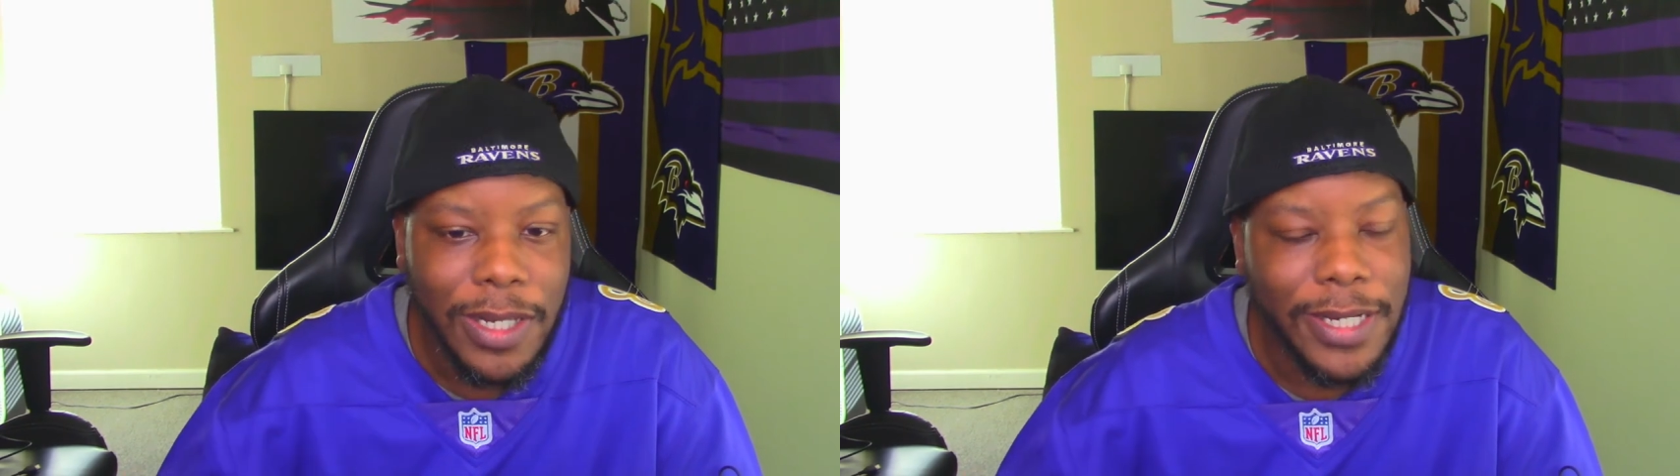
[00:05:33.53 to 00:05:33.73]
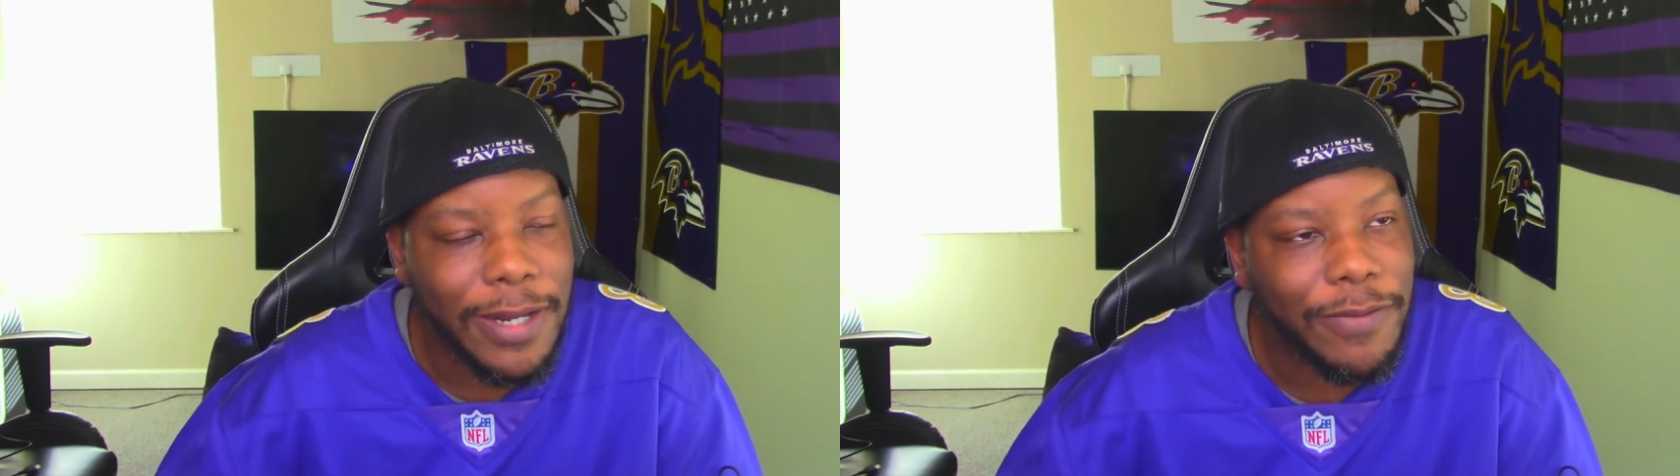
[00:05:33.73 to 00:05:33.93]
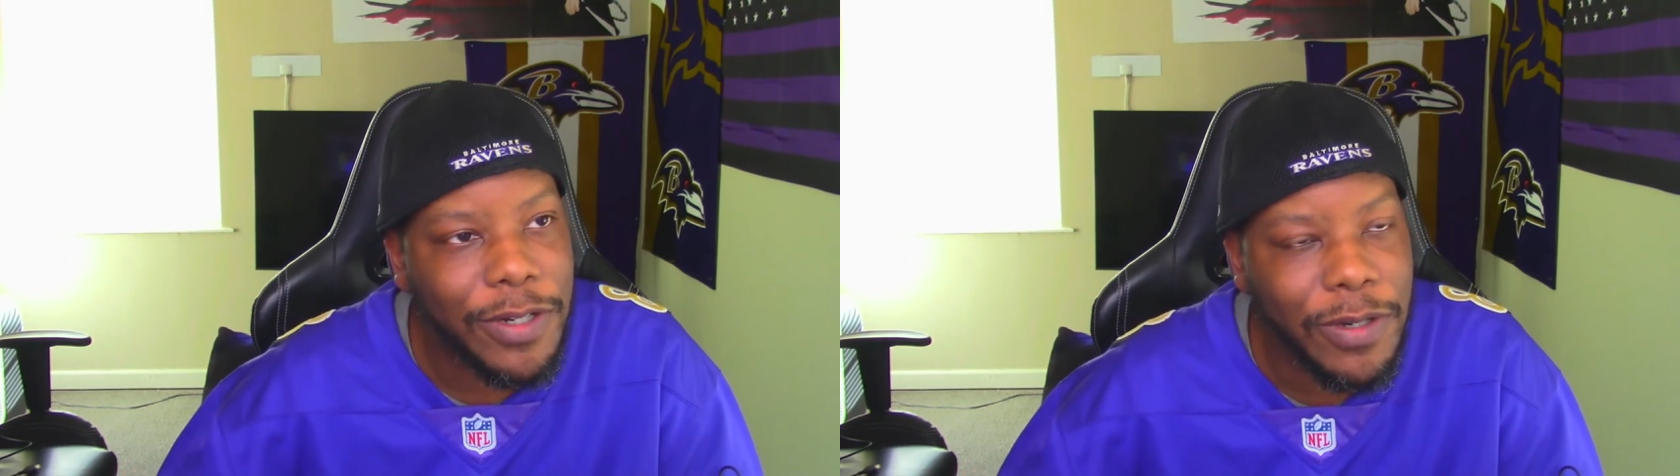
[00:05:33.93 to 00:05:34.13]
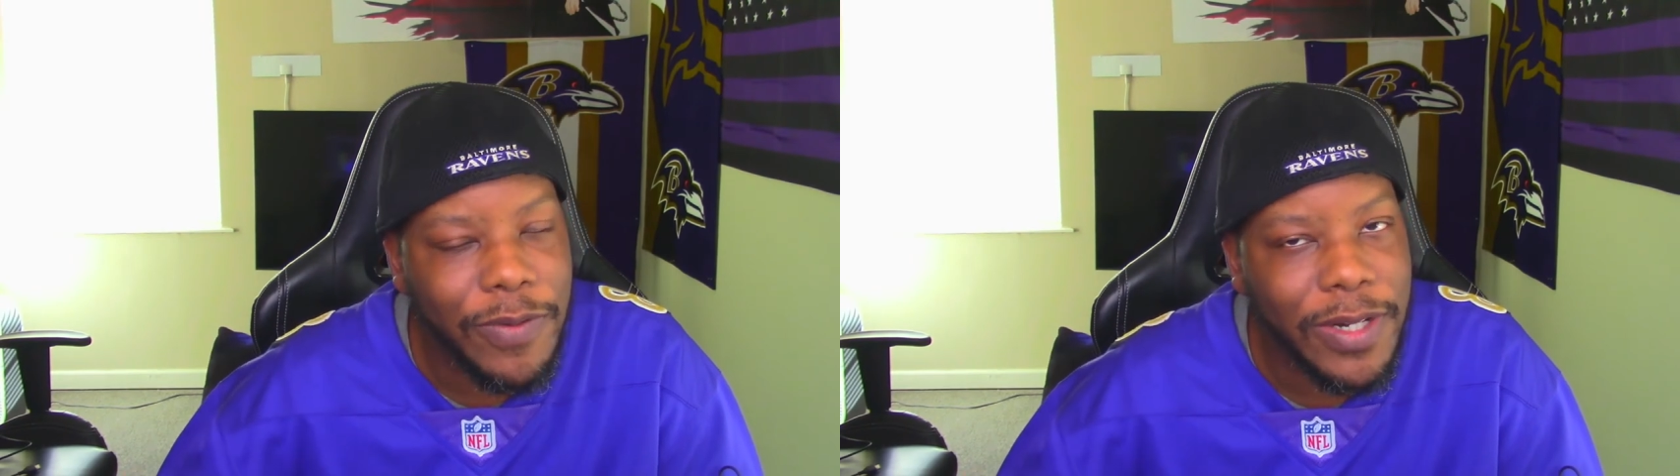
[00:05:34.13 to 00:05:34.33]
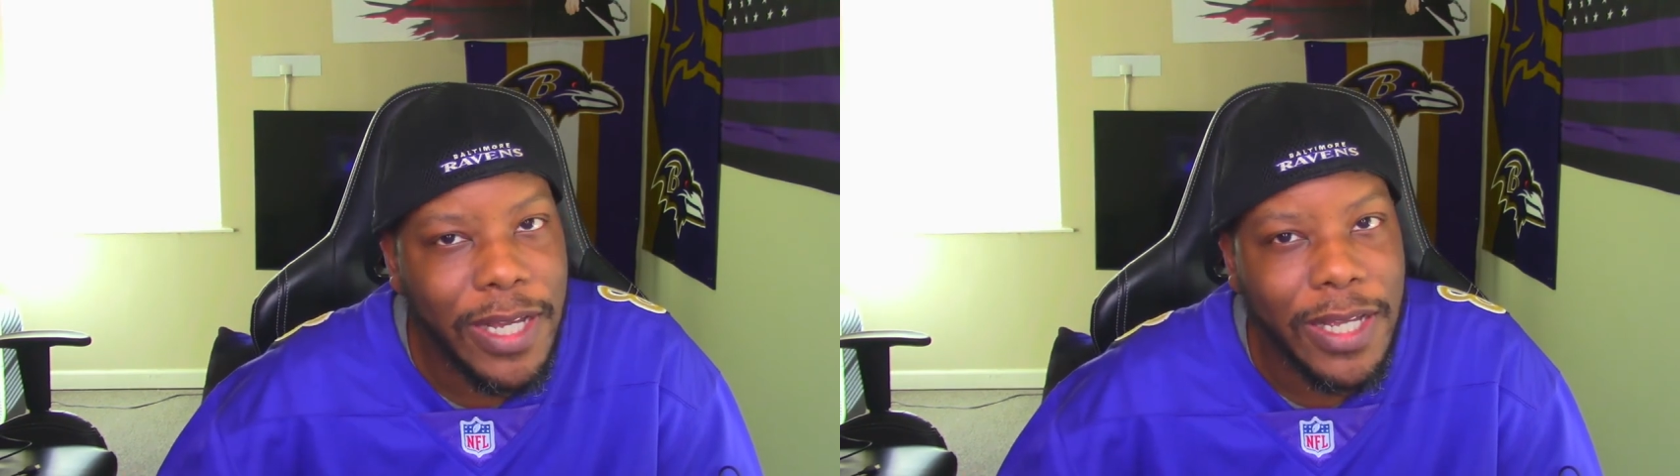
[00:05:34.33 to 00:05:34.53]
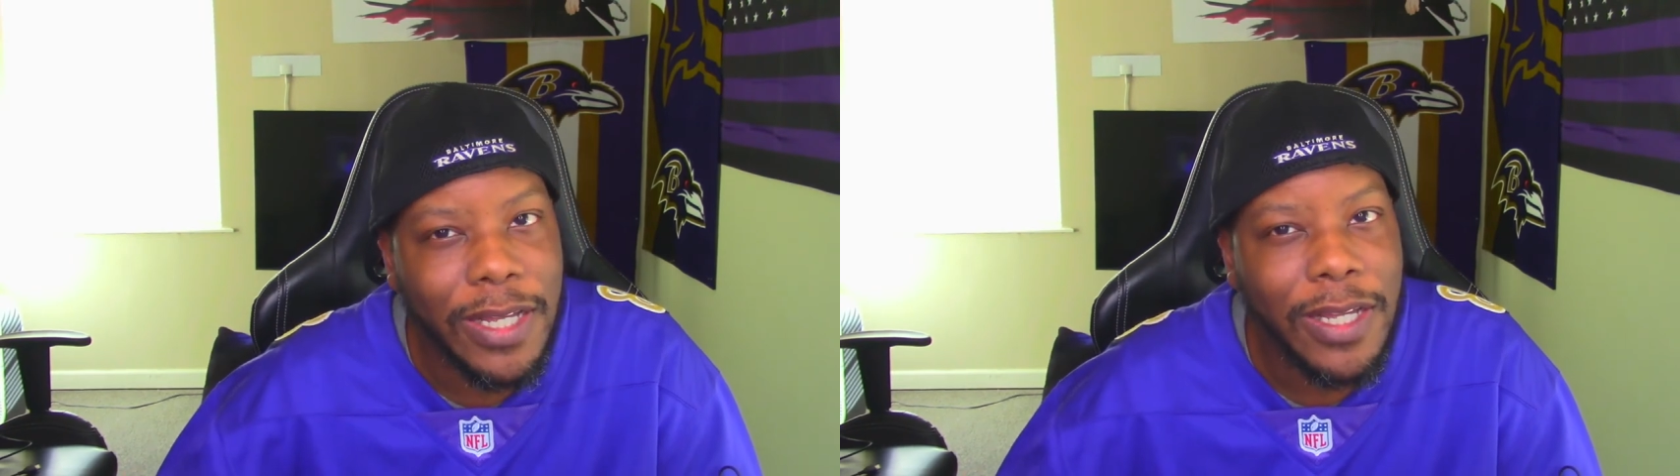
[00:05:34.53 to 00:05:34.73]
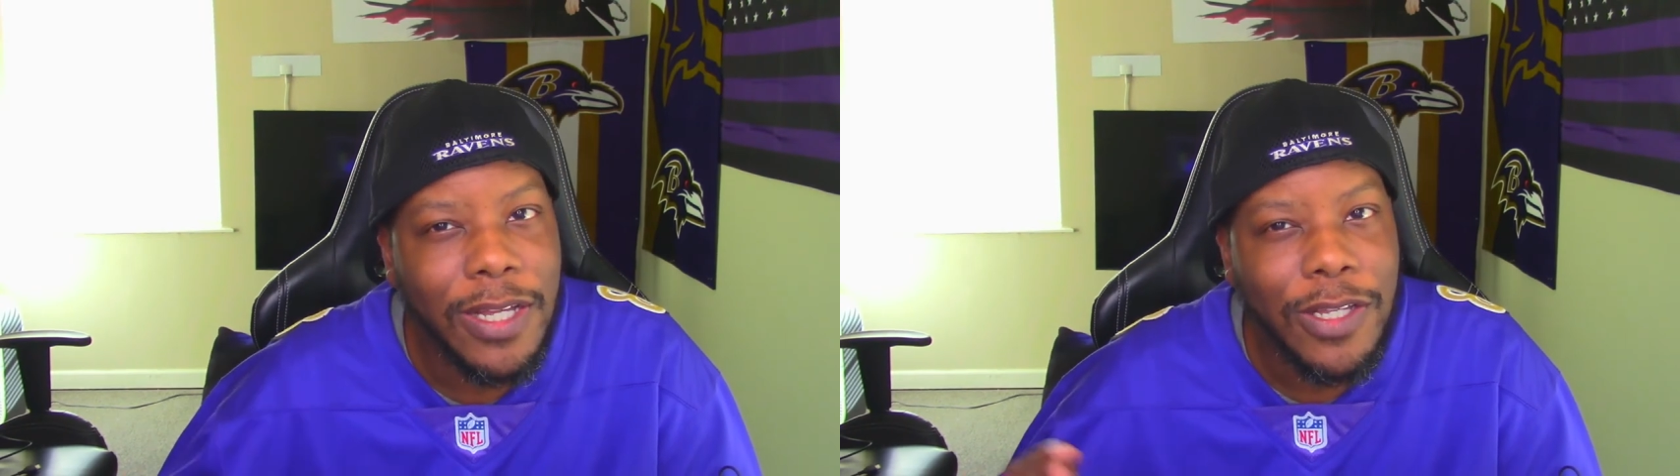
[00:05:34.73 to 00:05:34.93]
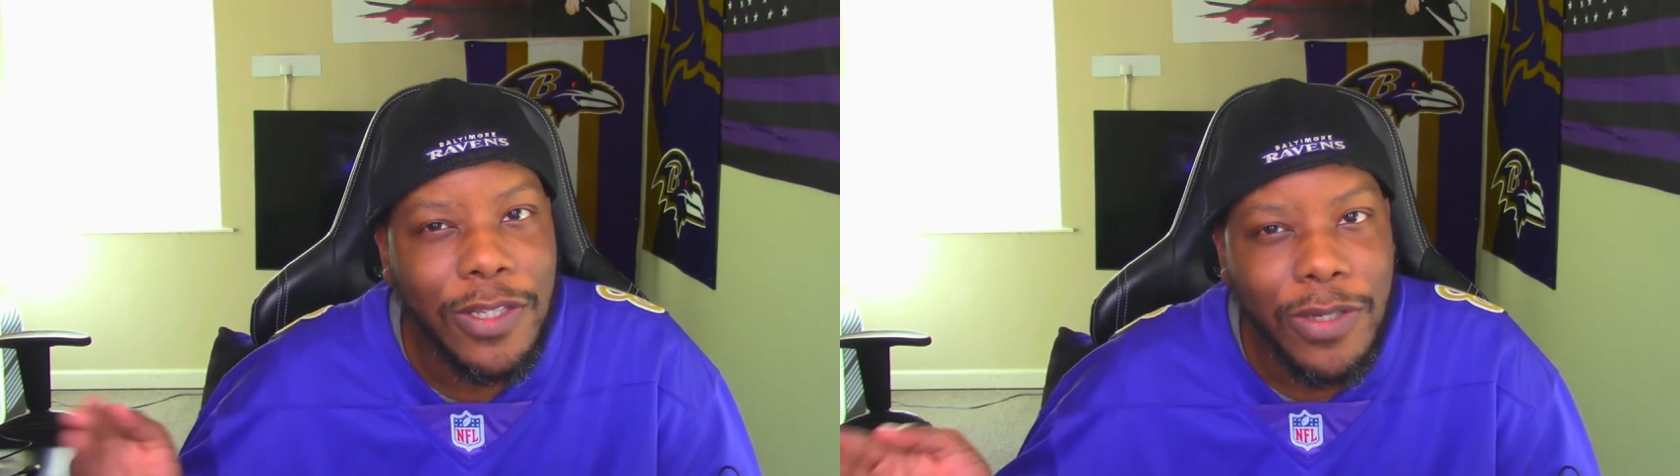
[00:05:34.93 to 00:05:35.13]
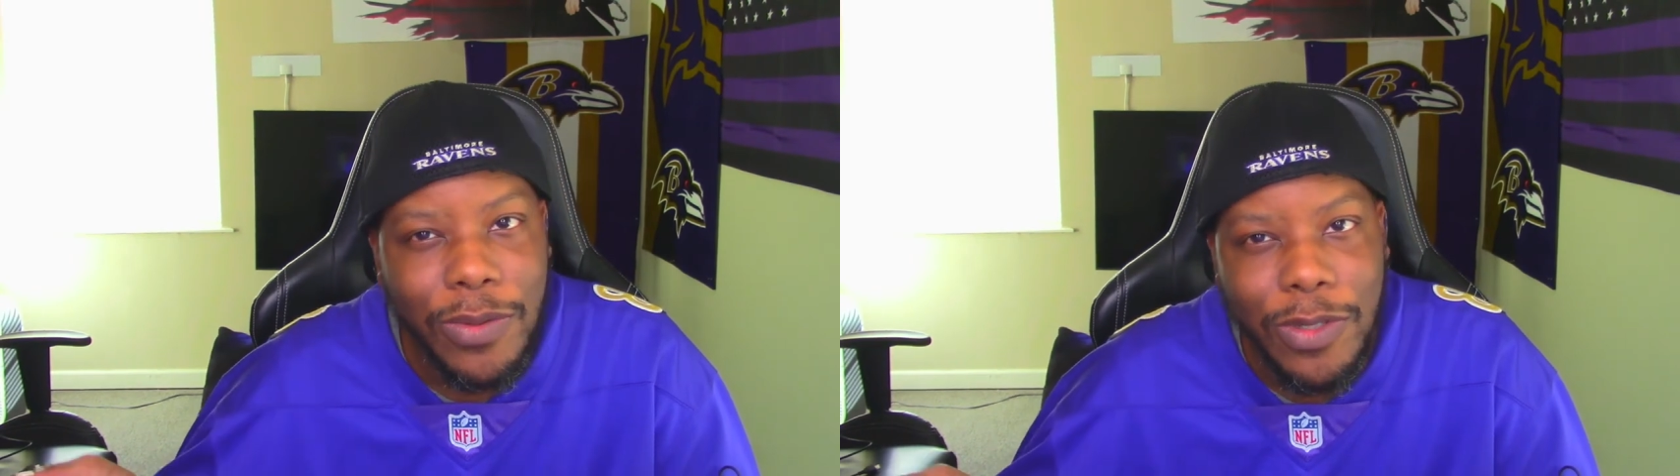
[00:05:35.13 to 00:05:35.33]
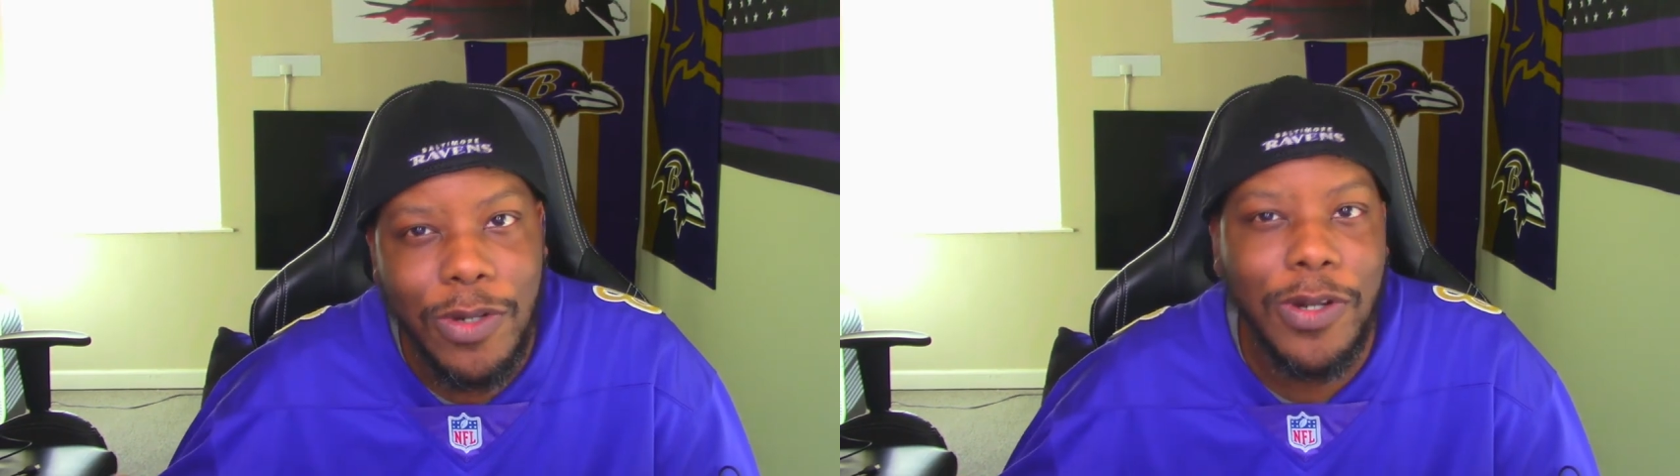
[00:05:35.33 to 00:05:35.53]
Debra Dubinette, 2
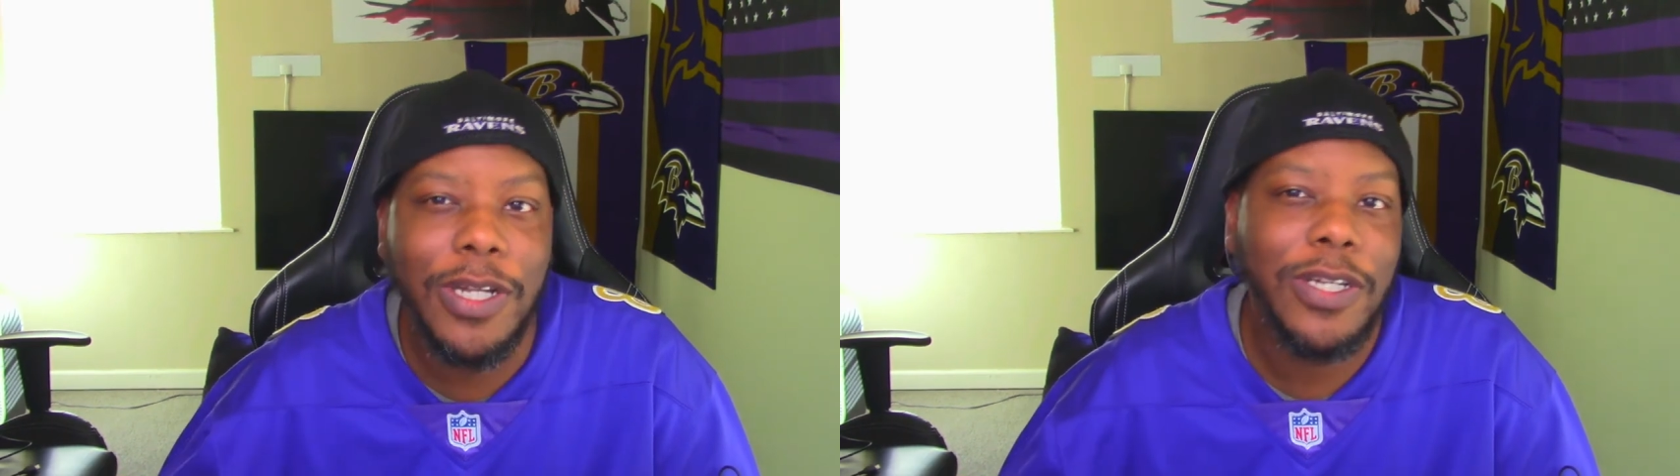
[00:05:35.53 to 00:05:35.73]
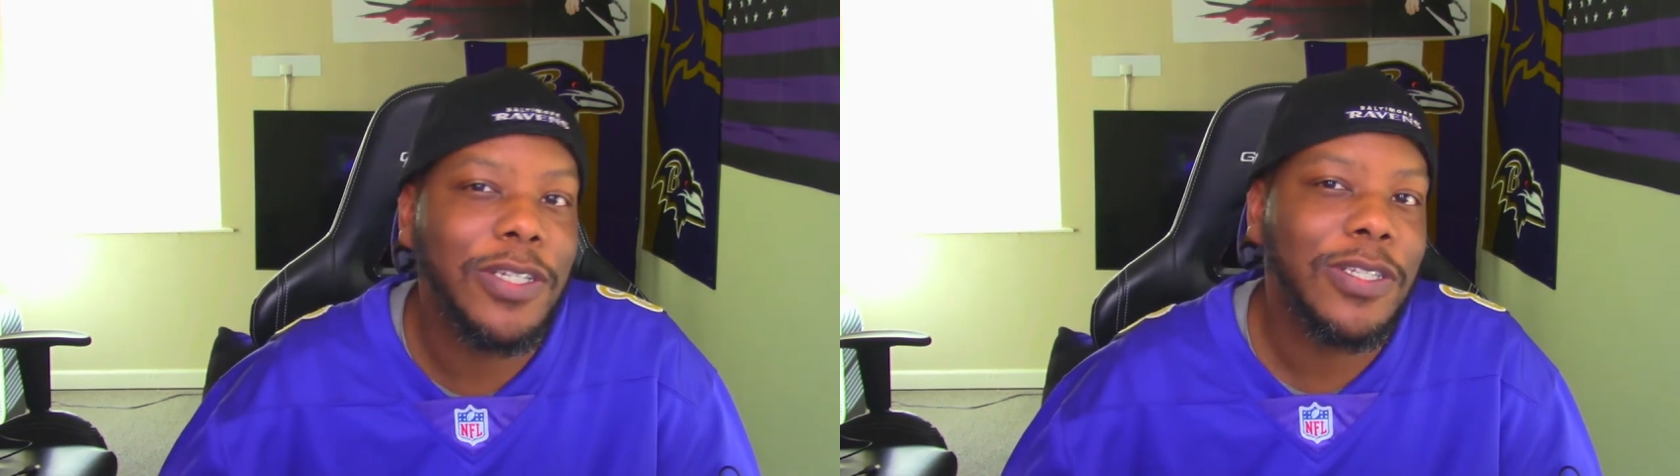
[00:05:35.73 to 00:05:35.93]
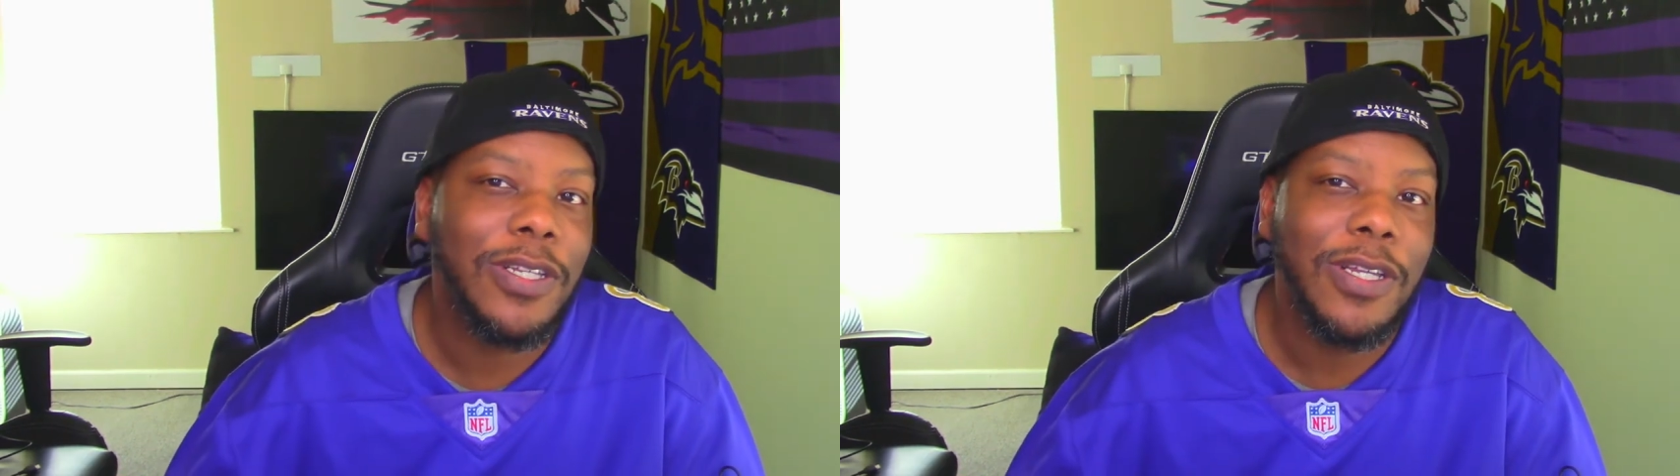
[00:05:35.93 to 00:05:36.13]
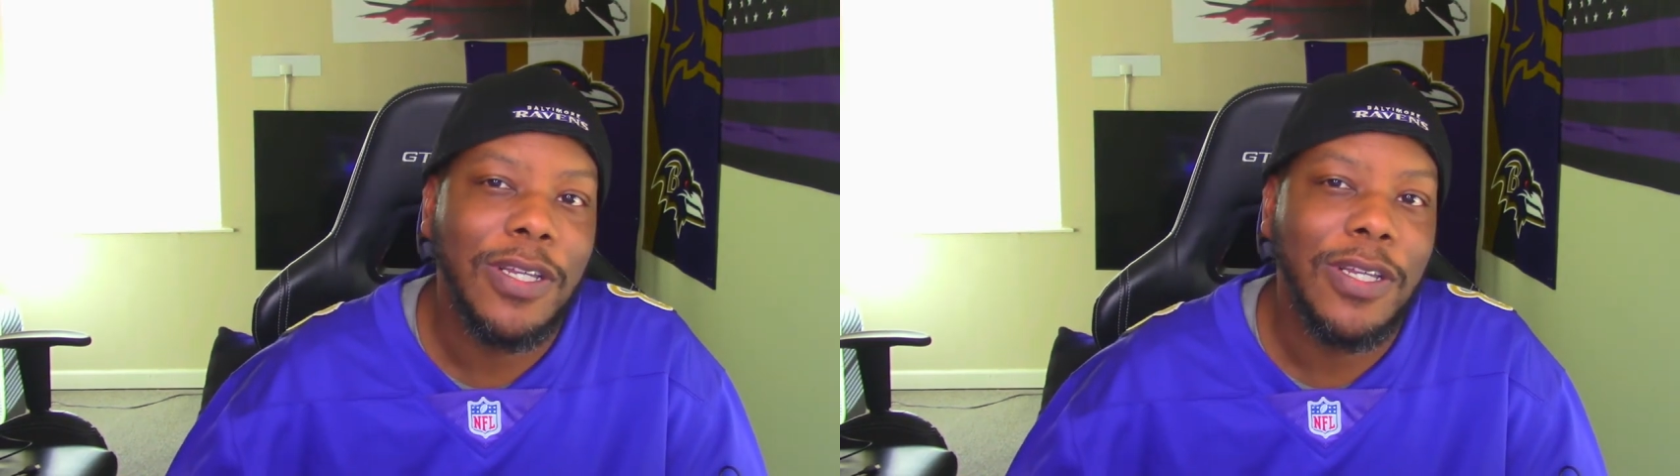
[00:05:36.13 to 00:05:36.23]
targets,